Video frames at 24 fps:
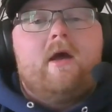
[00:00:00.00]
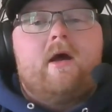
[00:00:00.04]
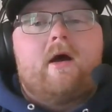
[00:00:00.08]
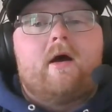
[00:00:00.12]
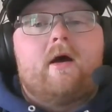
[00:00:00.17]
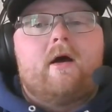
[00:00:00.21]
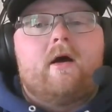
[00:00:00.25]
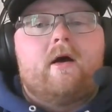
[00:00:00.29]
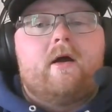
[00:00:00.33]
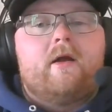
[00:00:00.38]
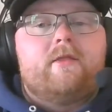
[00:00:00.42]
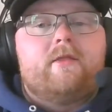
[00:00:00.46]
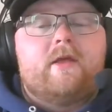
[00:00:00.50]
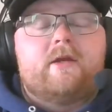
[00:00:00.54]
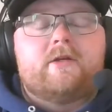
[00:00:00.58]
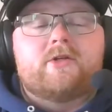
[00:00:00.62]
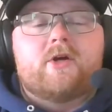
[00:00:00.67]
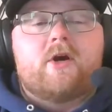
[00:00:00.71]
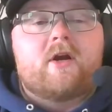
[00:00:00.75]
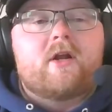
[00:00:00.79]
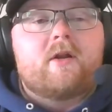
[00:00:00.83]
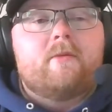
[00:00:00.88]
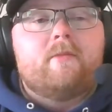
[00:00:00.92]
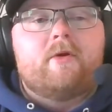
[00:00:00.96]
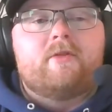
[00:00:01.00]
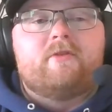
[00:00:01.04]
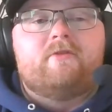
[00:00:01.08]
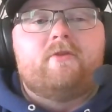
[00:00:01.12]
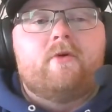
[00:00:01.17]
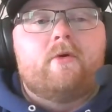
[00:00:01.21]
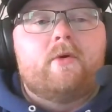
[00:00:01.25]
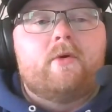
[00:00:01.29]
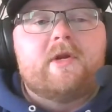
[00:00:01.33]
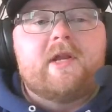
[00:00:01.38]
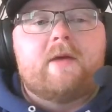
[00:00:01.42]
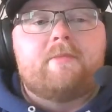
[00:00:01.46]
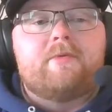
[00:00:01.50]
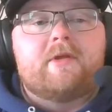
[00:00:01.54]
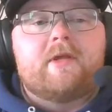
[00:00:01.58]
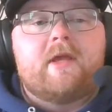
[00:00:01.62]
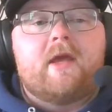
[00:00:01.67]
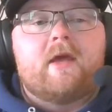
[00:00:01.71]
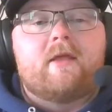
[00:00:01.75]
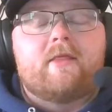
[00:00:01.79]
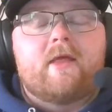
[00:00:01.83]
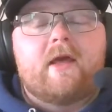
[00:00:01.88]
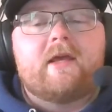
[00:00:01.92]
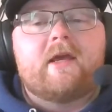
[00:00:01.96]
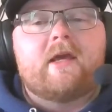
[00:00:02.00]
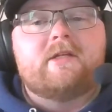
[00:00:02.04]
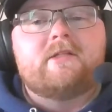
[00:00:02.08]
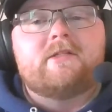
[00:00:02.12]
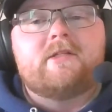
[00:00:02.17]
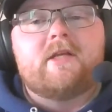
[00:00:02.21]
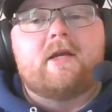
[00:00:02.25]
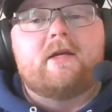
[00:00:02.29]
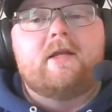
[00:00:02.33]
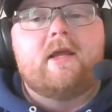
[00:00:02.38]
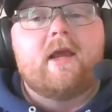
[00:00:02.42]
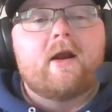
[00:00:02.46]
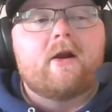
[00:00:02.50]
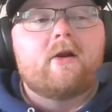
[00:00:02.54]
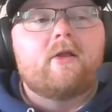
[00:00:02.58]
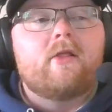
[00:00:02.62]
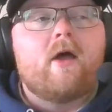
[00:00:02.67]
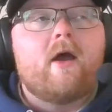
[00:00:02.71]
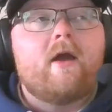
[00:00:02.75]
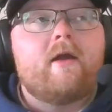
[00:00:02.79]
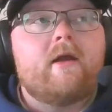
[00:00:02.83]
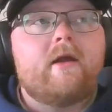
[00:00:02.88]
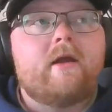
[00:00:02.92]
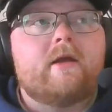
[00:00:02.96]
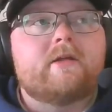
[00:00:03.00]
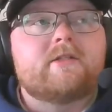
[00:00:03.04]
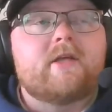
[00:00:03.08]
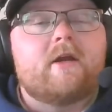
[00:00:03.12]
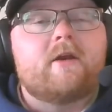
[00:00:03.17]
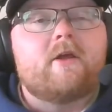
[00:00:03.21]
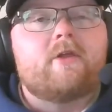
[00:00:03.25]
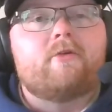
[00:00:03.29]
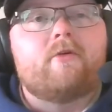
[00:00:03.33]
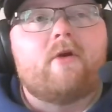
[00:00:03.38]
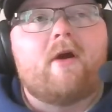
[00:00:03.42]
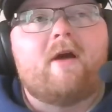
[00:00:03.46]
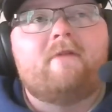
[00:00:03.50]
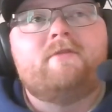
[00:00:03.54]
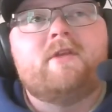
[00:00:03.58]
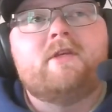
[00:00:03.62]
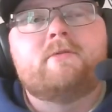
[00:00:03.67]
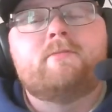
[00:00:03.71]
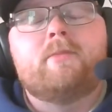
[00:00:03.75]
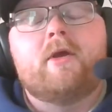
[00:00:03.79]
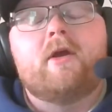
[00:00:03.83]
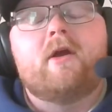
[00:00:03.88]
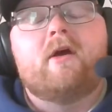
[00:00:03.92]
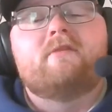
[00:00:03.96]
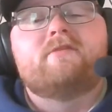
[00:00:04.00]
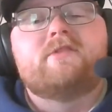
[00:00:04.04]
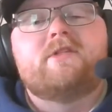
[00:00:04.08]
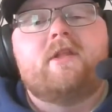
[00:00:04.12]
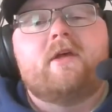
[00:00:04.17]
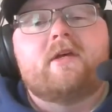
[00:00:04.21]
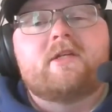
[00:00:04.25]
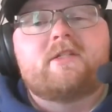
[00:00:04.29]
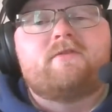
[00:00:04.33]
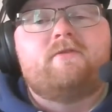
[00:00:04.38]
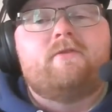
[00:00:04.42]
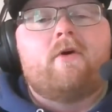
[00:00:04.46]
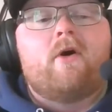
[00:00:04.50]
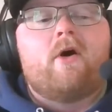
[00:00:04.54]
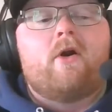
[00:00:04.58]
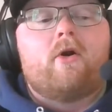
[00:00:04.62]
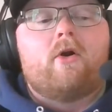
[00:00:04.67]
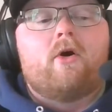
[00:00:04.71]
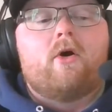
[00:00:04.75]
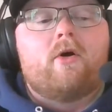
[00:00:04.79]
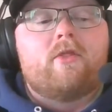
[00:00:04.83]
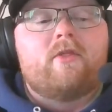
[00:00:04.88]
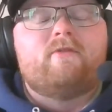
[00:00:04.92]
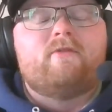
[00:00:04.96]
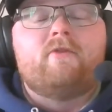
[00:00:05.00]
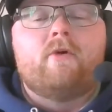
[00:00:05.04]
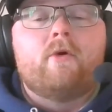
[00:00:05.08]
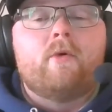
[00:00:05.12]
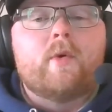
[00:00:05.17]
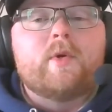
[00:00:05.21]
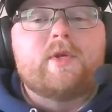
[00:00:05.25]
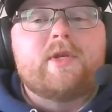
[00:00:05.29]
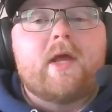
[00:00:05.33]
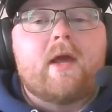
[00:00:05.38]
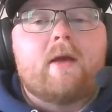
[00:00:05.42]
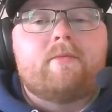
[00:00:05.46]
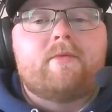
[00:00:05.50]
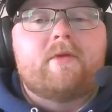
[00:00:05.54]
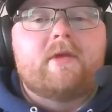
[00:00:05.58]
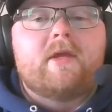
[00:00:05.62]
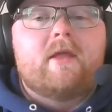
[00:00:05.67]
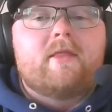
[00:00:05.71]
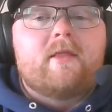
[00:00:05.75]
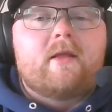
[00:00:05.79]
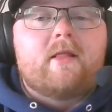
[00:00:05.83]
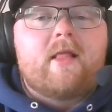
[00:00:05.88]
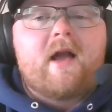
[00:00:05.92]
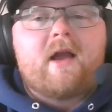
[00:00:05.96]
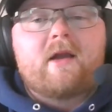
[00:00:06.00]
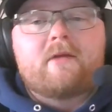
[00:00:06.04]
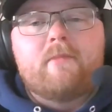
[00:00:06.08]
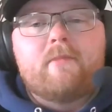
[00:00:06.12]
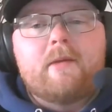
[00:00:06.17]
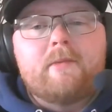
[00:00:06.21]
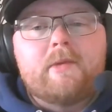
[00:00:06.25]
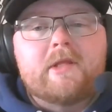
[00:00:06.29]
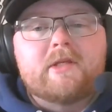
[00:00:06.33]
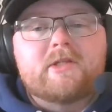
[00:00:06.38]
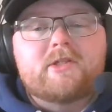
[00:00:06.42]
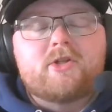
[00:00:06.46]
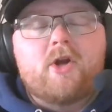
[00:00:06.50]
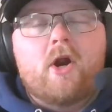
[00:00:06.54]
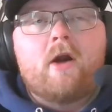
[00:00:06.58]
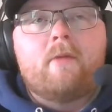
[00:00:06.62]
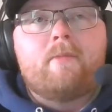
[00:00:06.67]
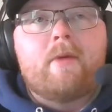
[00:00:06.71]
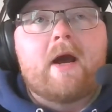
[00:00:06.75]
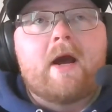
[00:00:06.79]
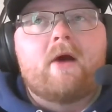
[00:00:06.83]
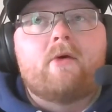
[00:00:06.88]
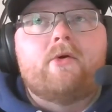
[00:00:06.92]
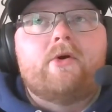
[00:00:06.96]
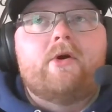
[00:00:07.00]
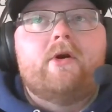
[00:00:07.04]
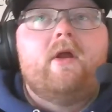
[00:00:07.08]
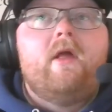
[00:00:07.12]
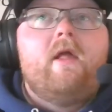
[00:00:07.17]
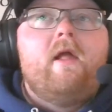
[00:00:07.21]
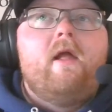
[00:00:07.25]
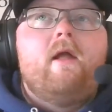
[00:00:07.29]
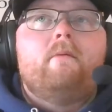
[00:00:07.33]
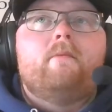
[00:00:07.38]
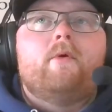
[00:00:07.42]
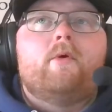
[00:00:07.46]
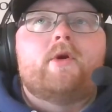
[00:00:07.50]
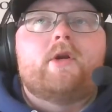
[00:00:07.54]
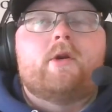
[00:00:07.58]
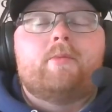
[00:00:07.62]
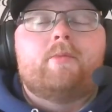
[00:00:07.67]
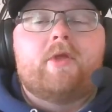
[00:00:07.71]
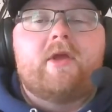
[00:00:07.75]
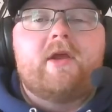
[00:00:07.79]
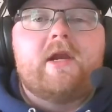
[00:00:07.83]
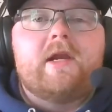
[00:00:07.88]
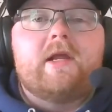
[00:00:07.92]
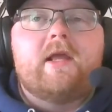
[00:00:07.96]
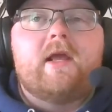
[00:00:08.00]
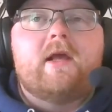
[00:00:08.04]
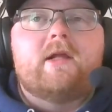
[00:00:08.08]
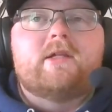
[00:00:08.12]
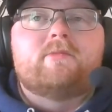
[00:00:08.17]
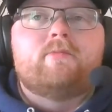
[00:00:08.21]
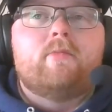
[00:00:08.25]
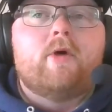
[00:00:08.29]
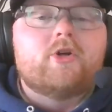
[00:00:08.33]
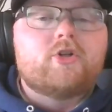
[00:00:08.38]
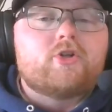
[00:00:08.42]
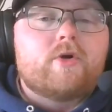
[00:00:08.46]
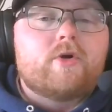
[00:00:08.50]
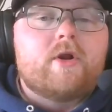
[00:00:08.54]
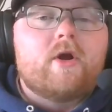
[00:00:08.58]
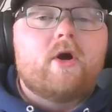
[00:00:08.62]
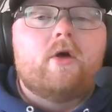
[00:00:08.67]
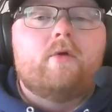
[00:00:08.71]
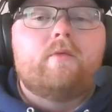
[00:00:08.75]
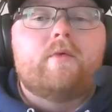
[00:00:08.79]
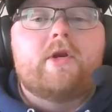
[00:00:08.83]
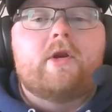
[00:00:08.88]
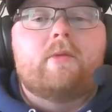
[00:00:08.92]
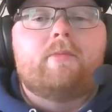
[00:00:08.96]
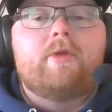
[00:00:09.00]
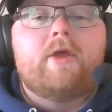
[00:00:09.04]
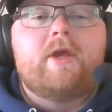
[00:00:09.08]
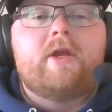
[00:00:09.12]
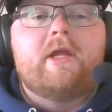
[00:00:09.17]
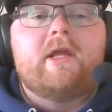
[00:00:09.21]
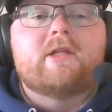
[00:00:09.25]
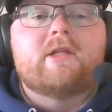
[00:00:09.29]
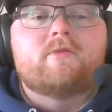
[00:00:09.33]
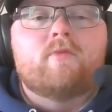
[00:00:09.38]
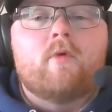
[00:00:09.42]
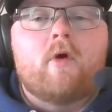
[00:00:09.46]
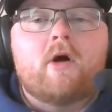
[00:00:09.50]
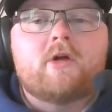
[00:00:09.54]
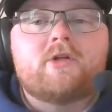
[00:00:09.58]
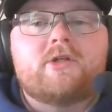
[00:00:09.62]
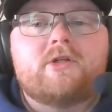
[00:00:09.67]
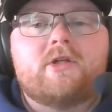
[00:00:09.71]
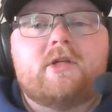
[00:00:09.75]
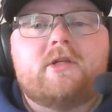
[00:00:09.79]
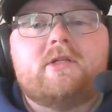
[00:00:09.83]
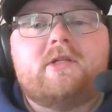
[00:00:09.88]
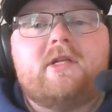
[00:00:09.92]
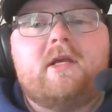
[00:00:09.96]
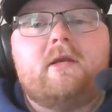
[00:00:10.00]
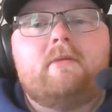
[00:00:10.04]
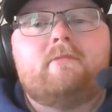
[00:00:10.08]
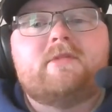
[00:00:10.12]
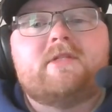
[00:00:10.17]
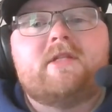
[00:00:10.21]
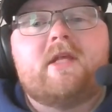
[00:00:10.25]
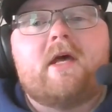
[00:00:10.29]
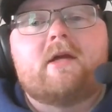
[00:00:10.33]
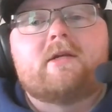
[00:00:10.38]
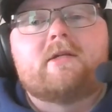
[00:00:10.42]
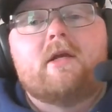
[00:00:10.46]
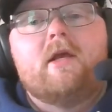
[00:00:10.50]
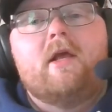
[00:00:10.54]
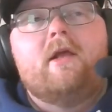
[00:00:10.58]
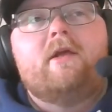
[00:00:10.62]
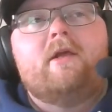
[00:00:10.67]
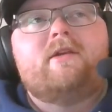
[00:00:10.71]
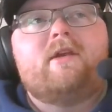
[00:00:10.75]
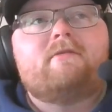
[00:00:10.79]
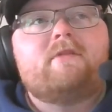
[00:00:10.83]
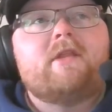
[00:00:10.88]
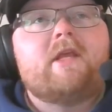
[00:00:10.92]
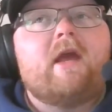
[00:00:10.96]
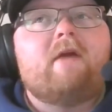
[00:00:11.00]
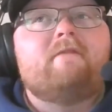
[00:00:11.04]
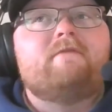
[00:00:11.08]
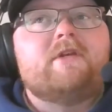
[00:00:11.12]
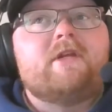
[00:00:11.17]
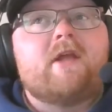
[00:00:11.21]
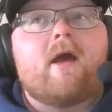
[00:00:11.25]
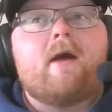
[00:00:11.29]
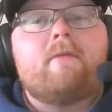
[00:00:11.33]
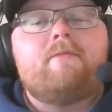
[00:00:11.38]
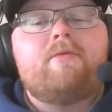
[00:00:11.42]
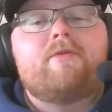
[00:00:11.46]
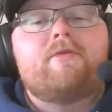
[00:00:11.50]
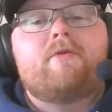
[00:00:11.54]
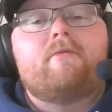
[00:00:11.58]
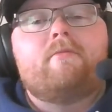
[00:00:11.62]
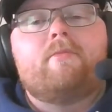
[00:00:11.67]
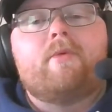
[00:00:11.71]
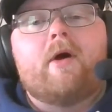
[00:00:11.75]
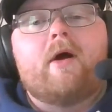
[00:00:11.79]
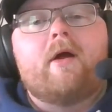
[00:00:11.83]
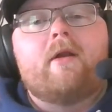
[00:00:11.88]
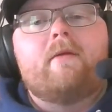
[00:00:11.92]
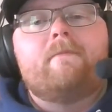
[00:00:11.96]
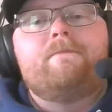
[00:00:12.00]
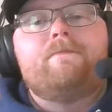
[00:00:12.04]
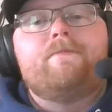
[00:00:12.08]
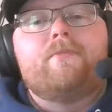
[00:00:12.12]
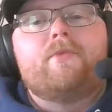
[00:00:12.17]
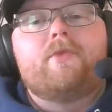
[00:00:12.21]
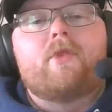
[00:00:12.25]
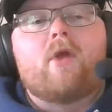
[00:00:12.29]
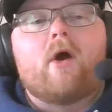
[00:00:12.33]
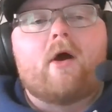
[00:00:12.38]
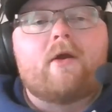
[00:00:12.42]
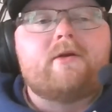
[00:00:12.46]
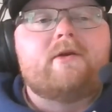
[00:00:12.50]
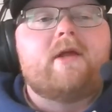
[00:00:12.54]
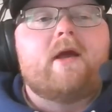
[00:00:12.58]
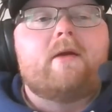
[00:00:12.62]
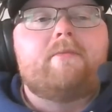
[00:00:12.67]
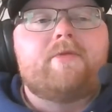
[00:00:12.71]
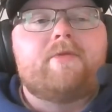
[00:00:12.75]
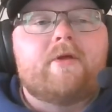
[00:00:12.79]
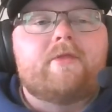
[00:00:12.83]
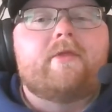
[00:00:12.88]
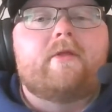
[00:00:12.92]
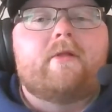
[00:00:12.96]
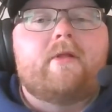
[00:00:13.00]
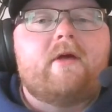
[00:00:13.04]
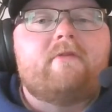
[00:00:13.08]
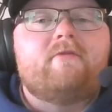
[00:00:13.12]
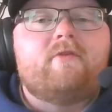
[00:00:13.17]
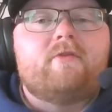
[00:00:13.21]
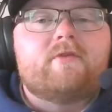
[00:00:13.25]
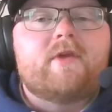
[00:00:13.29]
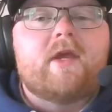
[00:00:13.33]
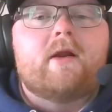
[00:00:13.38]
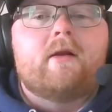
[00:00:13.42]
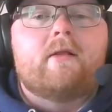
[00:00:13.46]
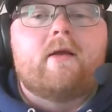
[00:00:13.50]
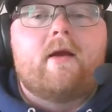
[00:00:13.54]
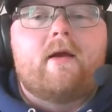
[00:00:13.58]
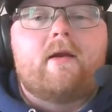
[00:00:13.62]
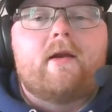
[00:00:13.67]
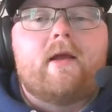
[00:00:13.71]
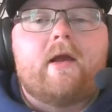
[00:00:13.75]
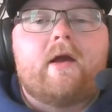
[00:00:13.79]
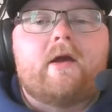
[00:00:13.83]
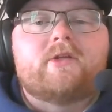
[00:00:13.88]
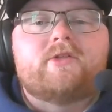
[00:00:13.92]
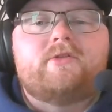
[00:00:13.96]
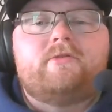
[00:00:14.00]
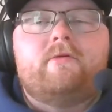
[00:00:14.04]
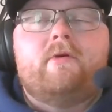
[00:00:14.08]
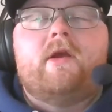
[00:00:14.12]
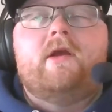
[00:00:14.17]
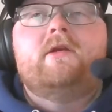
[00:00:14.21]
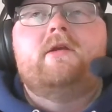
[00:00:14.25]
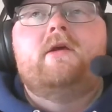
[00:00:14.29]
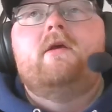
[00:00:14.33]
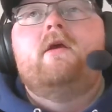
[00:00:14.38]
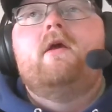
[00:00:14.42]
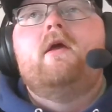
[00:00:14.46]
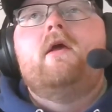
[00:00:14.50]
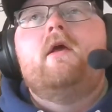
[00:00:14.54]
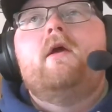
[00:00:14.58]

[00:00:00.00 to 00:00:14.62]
And then talking about the forward depth again, like I said, Carolina has kind of thrived these playoffs thus far on the forward depth. Again, they lack maybe the star power, but when you're playing against Montreal, when you're playing against Washington, teams that definitely have depth, but not depth on the level Carolina has, right?